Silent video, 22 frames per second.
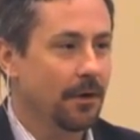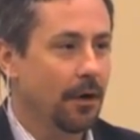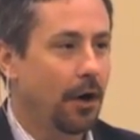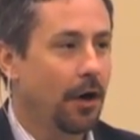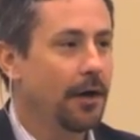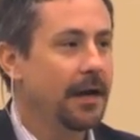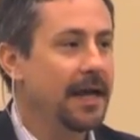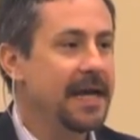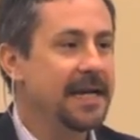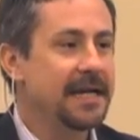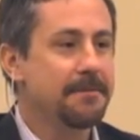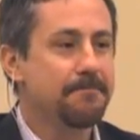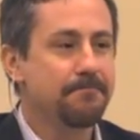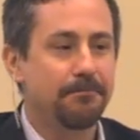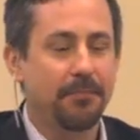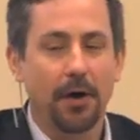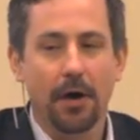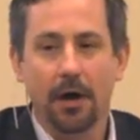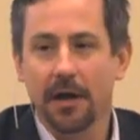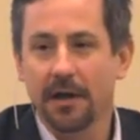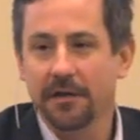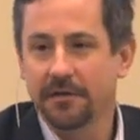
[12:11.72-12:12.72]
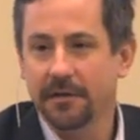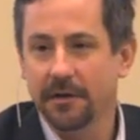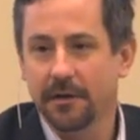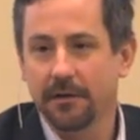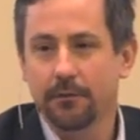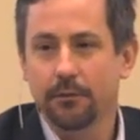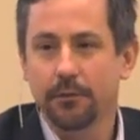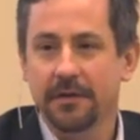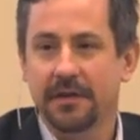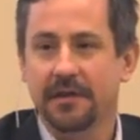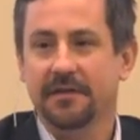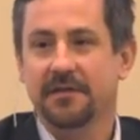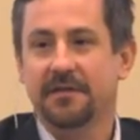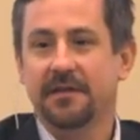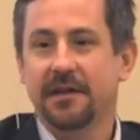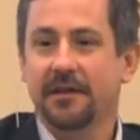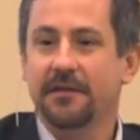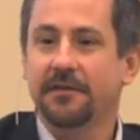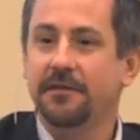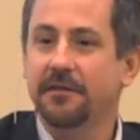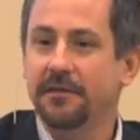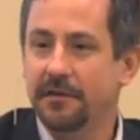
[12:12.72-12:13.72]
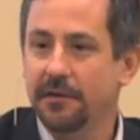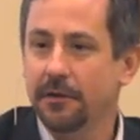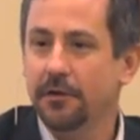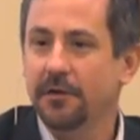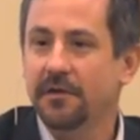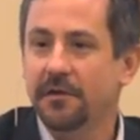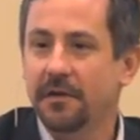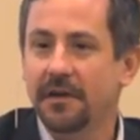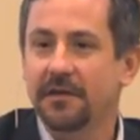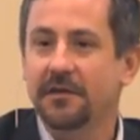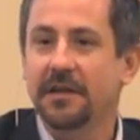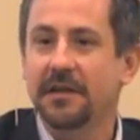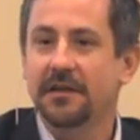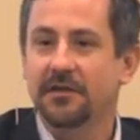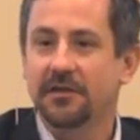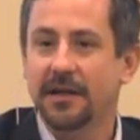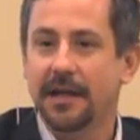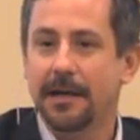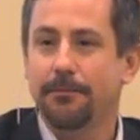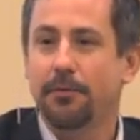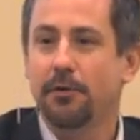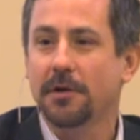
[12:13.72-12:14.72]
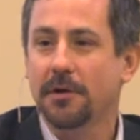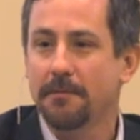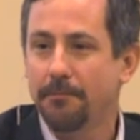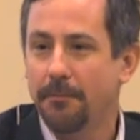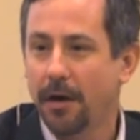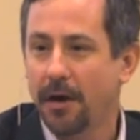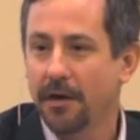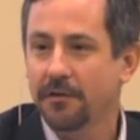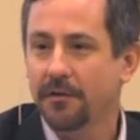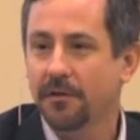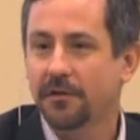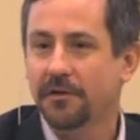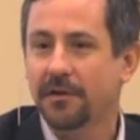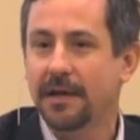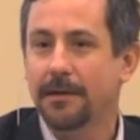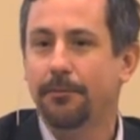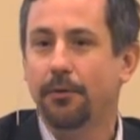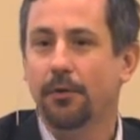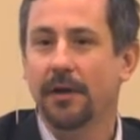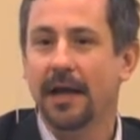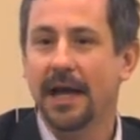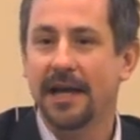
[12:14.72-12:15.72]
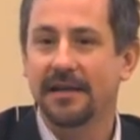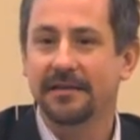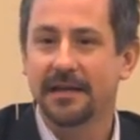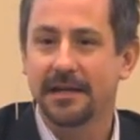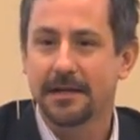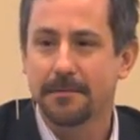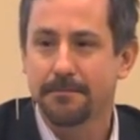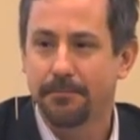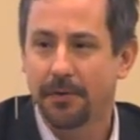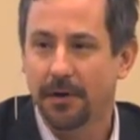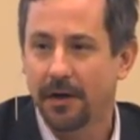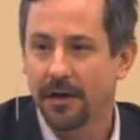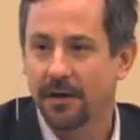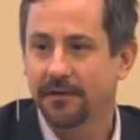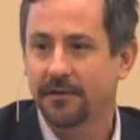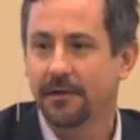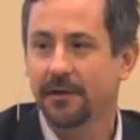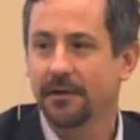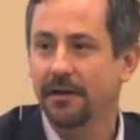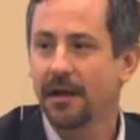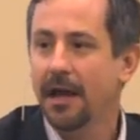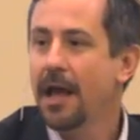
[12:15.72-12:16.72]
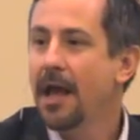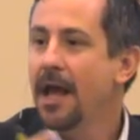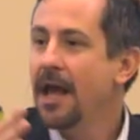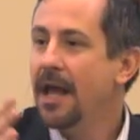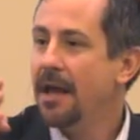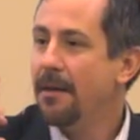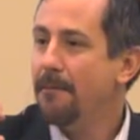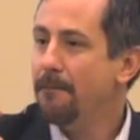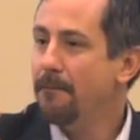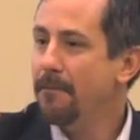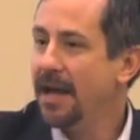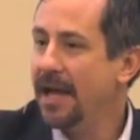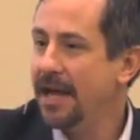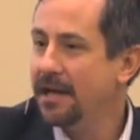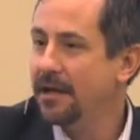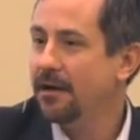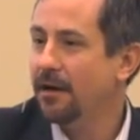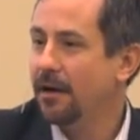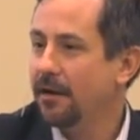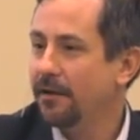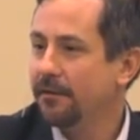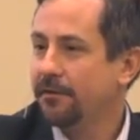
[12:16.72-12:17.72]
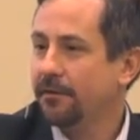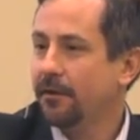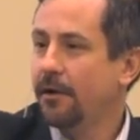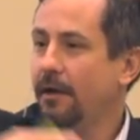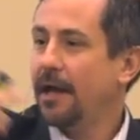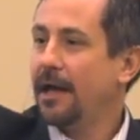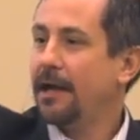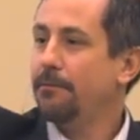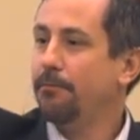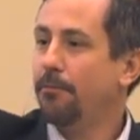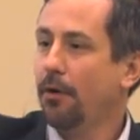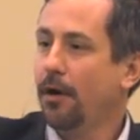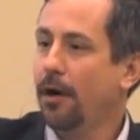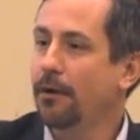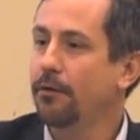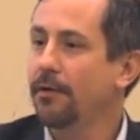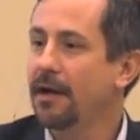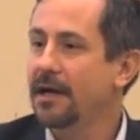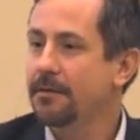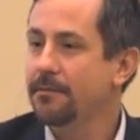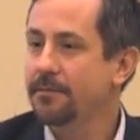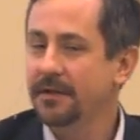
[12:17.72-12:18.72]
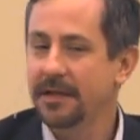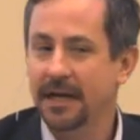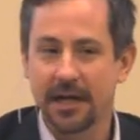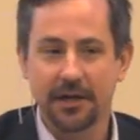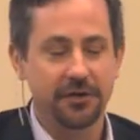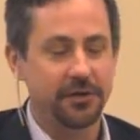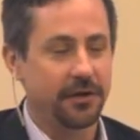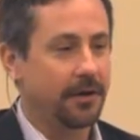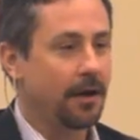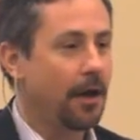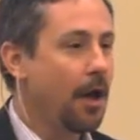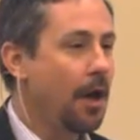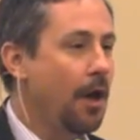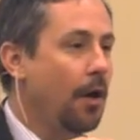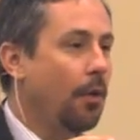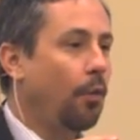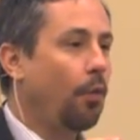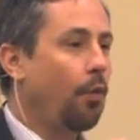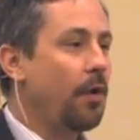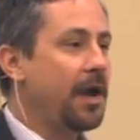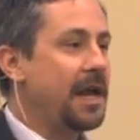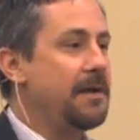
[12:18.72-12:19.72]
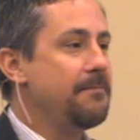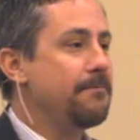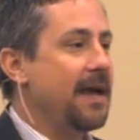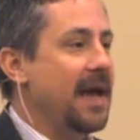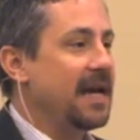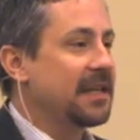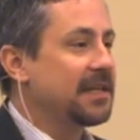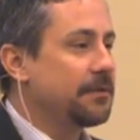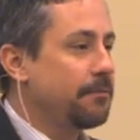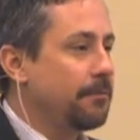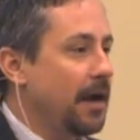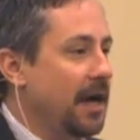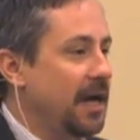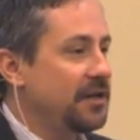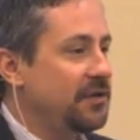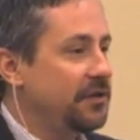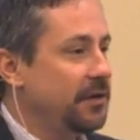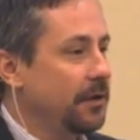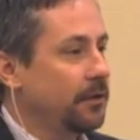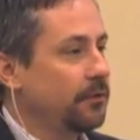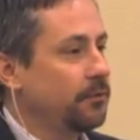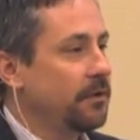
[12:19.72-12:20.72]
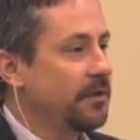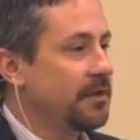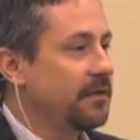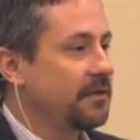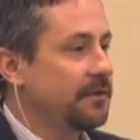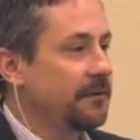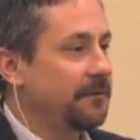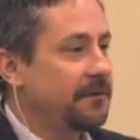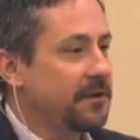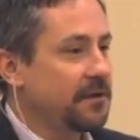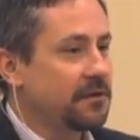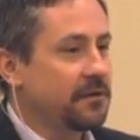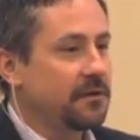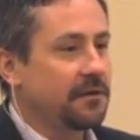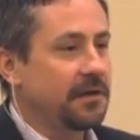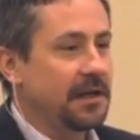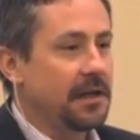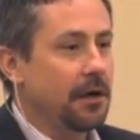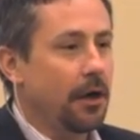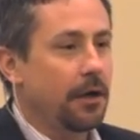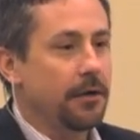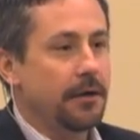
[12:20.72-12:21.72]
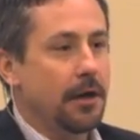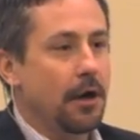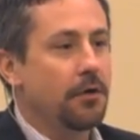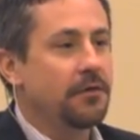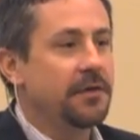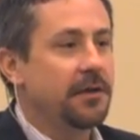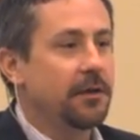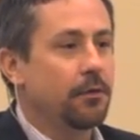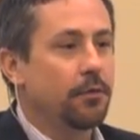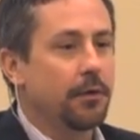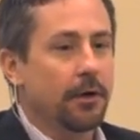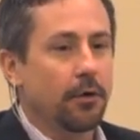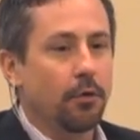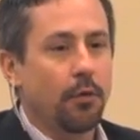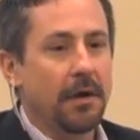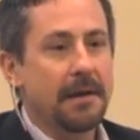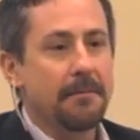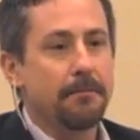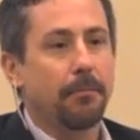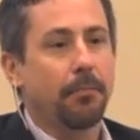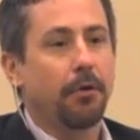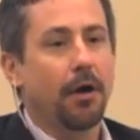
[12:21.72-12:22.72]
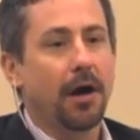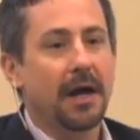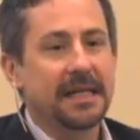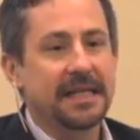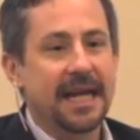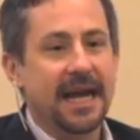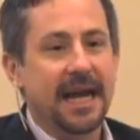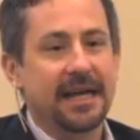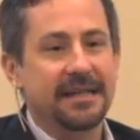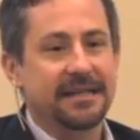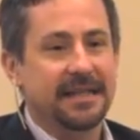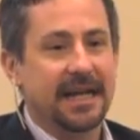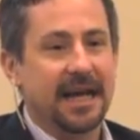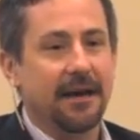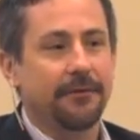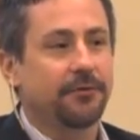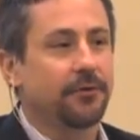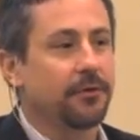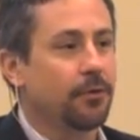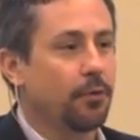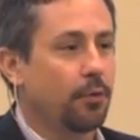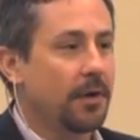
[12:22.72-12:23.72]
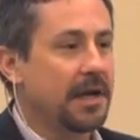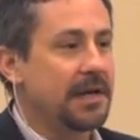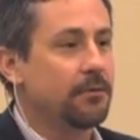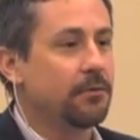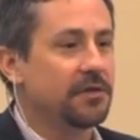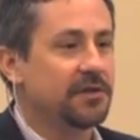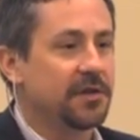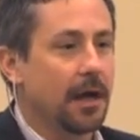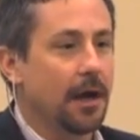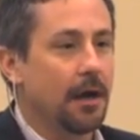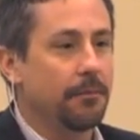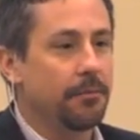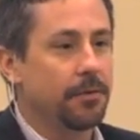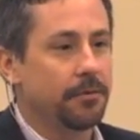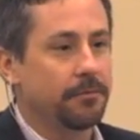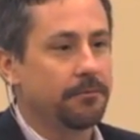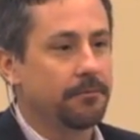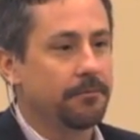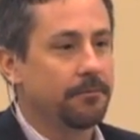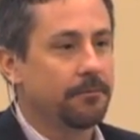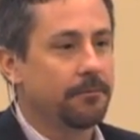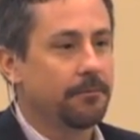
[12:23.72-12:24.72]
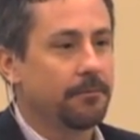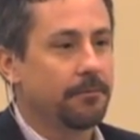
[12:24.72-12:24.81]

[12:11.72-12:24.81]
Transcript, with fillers: On a composite with a six, zero to six inch sample, composite sample as a composite, made it as a, broad recommendation. We maximize yield with the sufficiency on no-till winter wheat broadcast after the wheat was up.